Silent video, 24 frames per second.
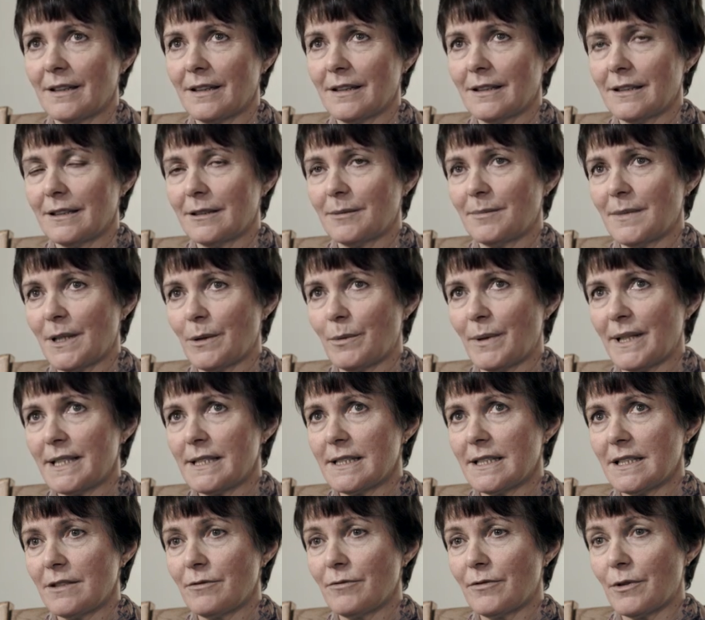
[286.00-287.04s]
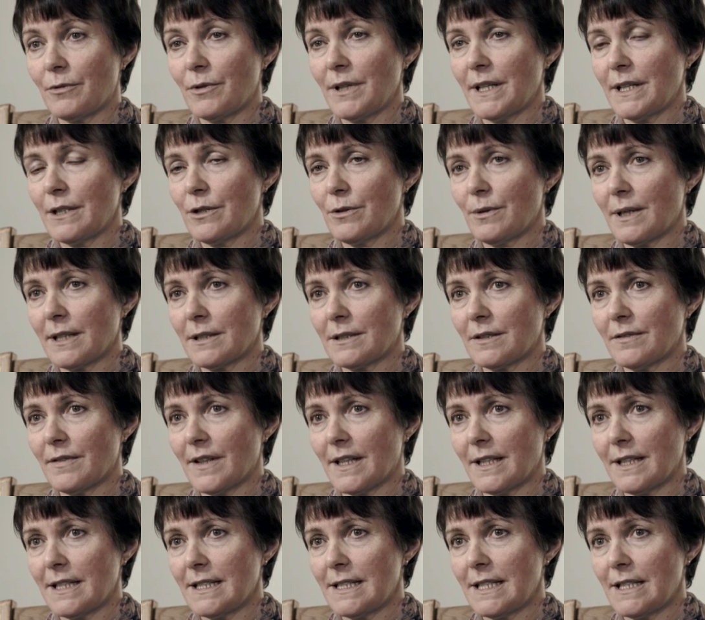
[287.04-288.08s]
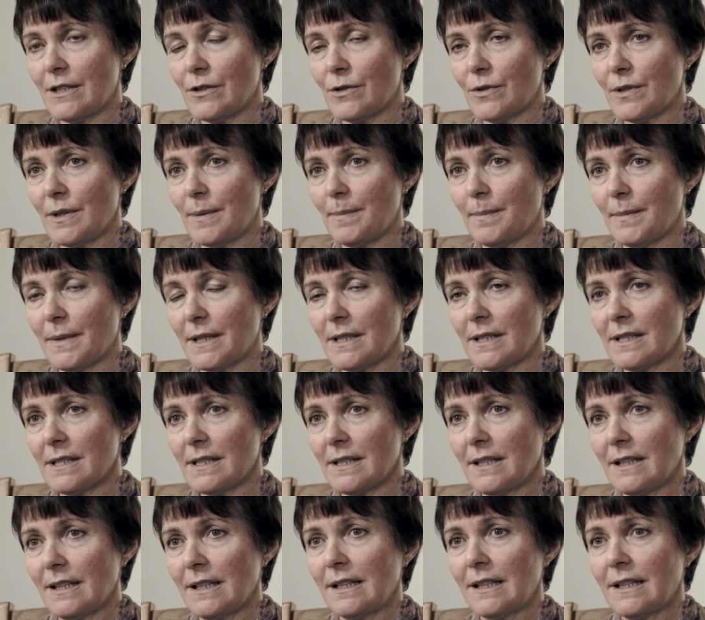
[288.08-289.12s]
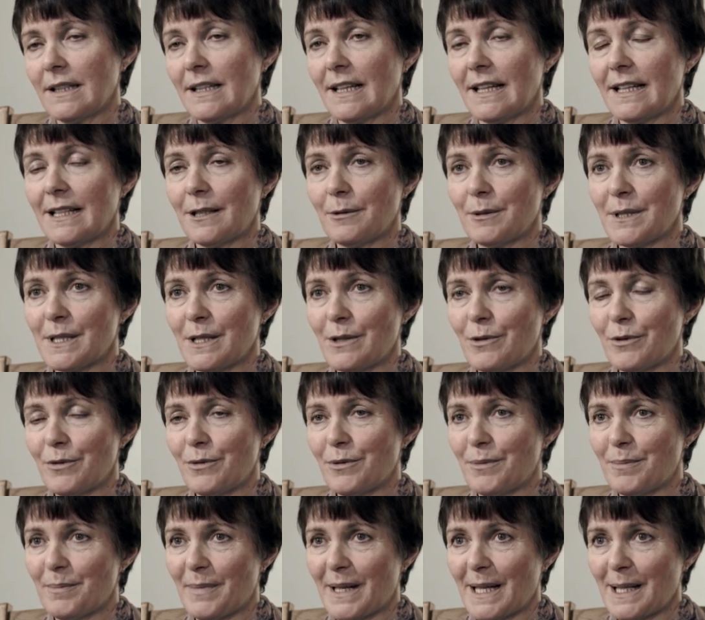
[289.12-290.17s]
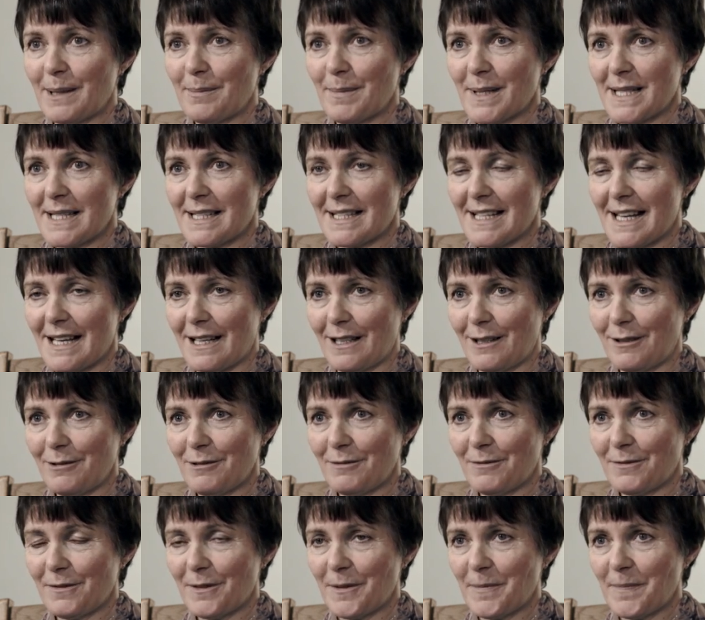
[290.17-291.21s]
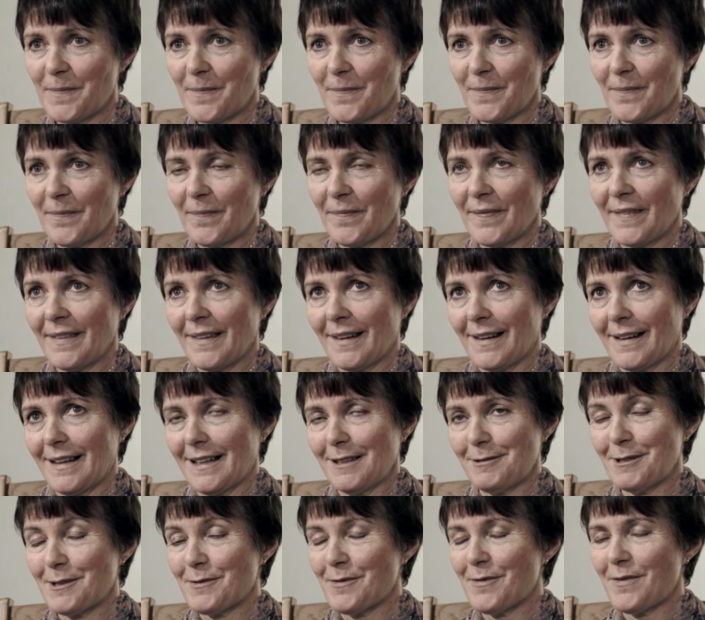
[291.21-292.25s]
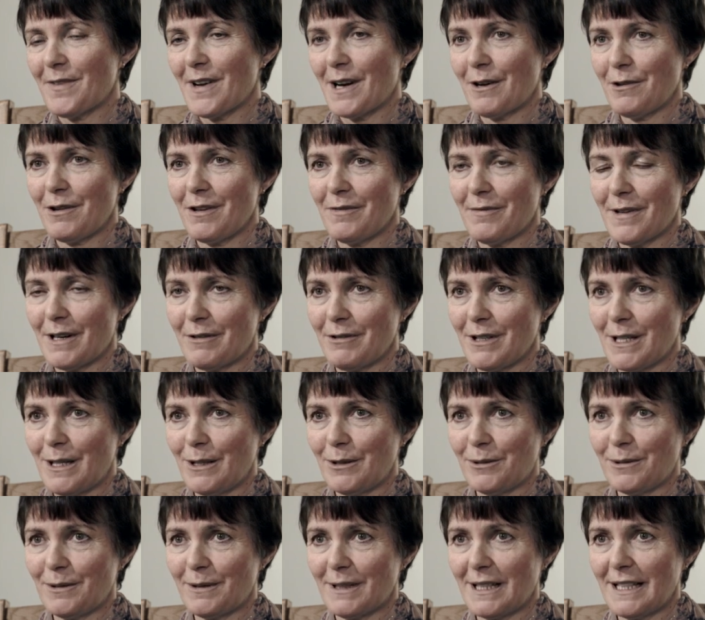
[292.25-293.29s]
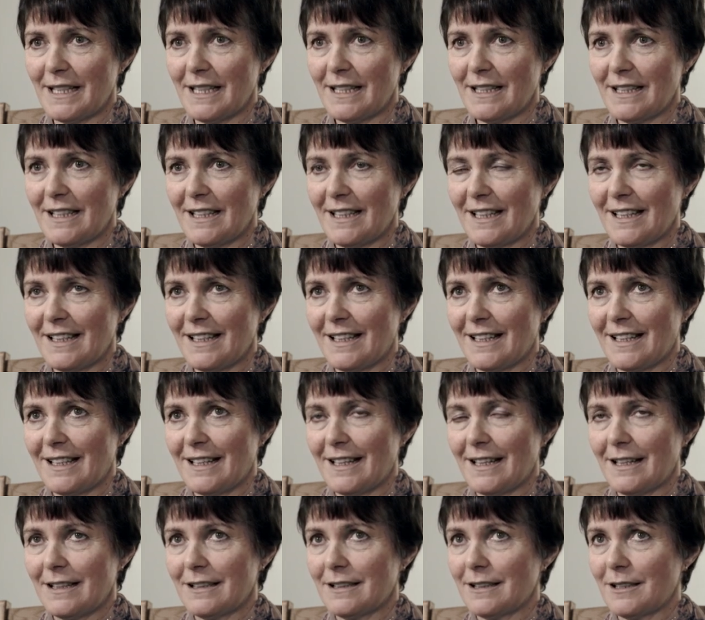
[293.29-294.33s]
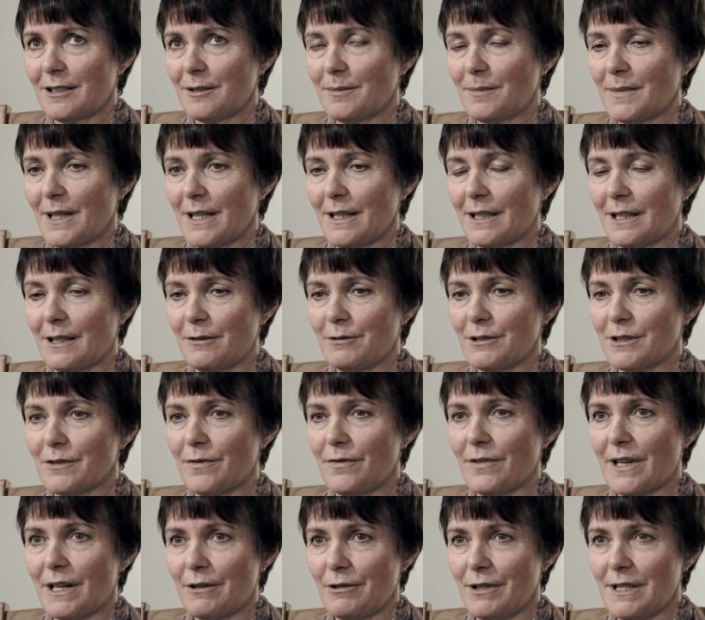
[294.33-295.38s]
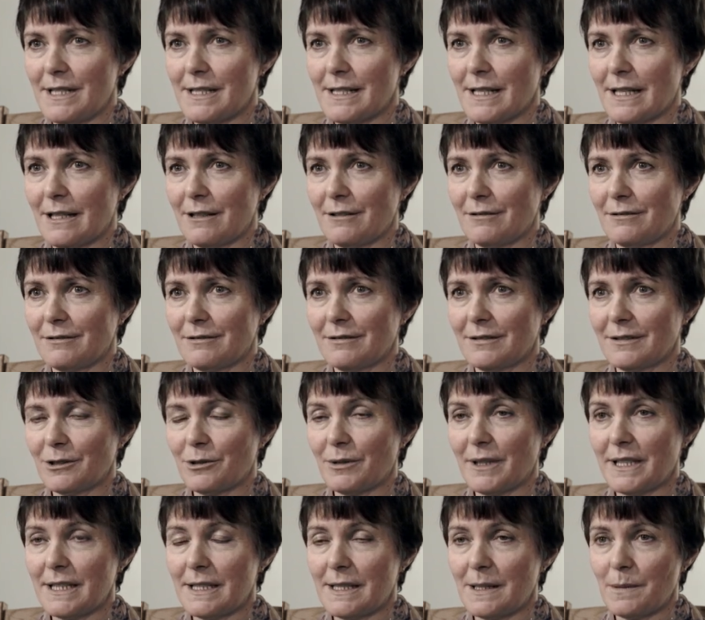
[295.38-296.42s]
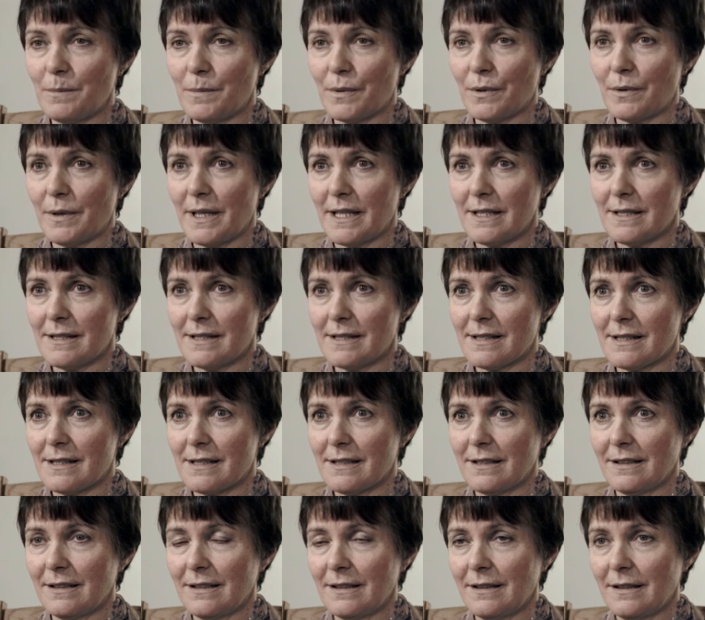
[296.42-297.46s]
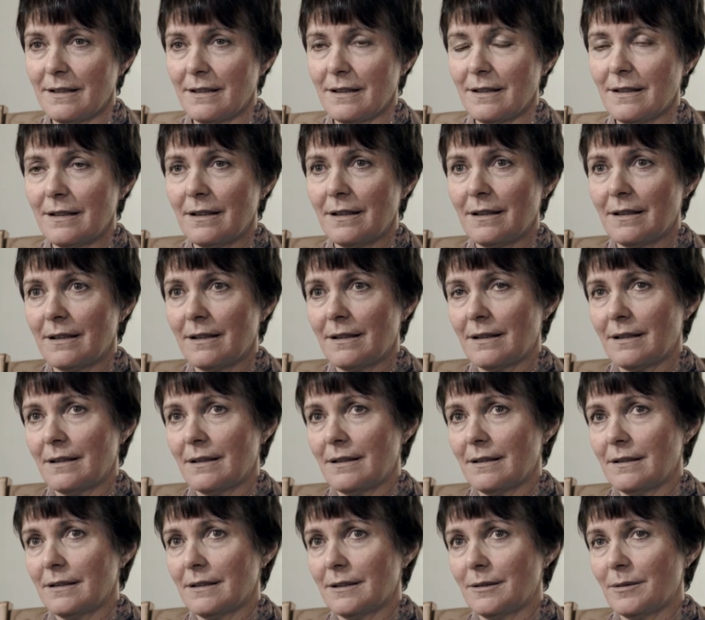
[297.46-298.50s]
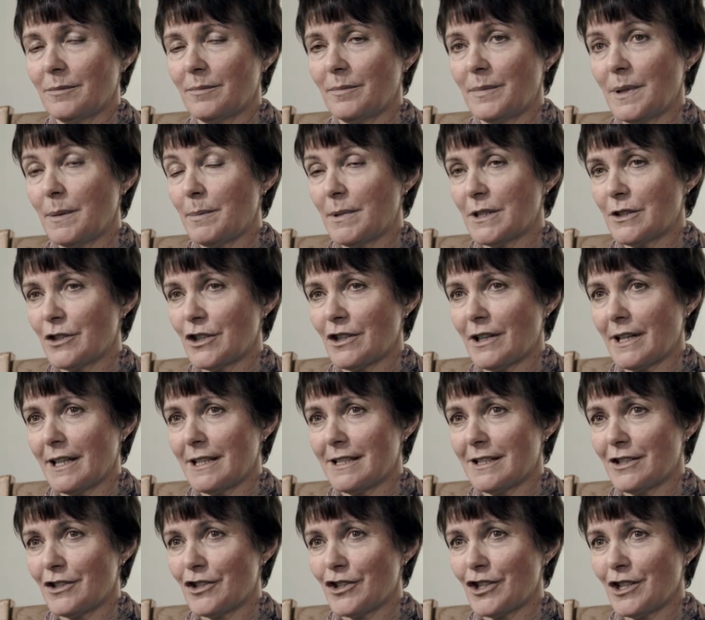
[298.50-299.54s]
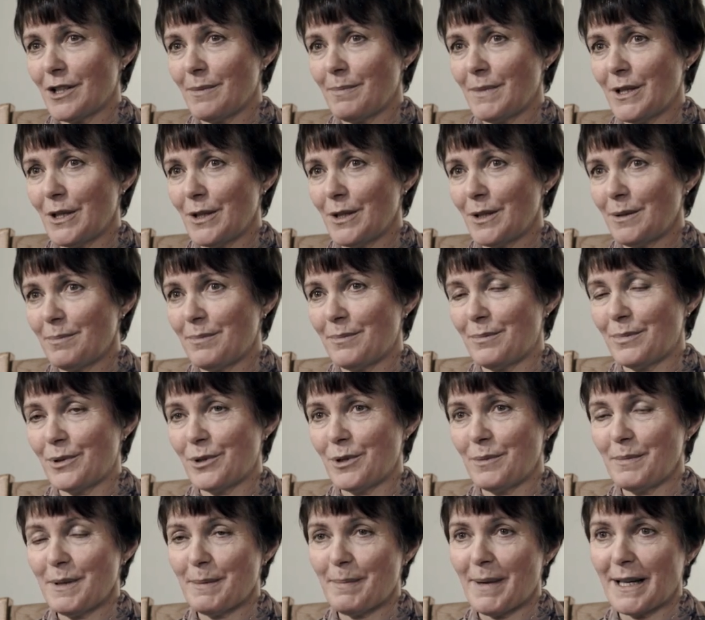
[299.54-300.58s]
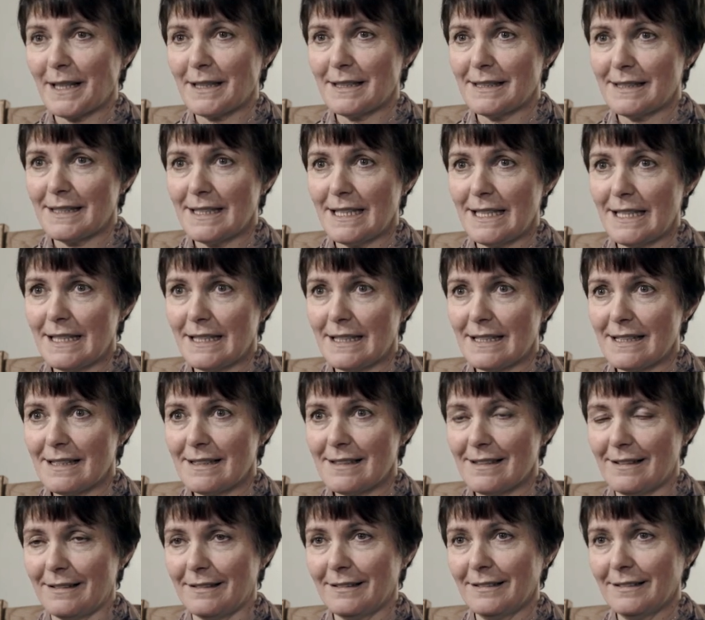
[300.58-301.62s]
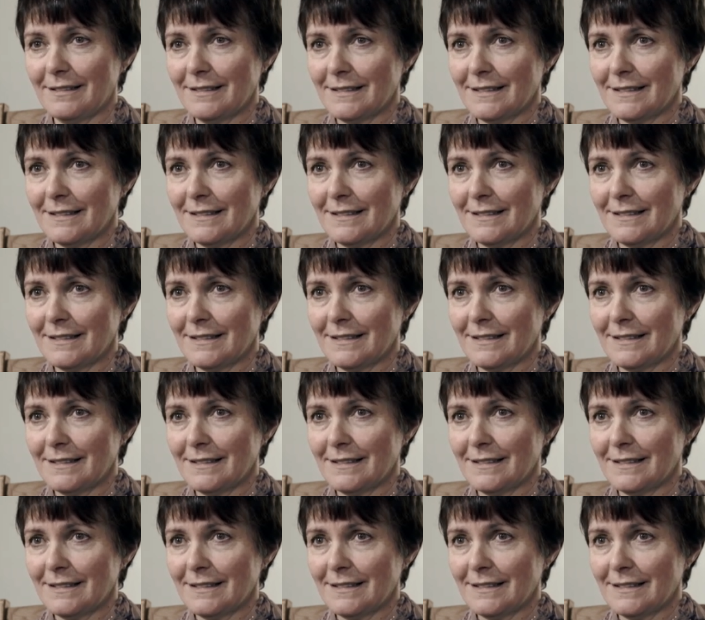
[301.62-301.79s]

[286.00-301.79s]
I went in for radioactive iodine treatment and I was in a room by myself. I was very, very lonely. And I was very down, quite depressed. People tried to cheer me up, brought me magazines and